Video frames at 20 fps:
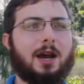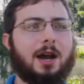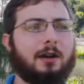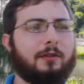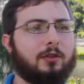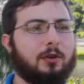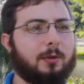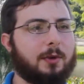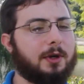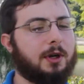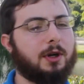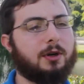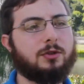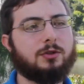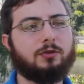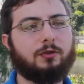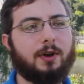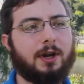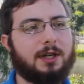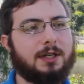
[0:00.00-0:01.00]
Everyone
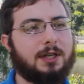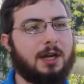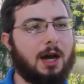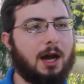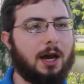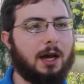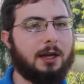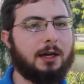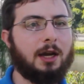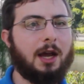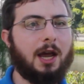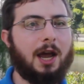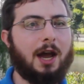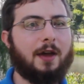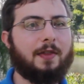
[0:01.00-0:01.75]
knows red tide,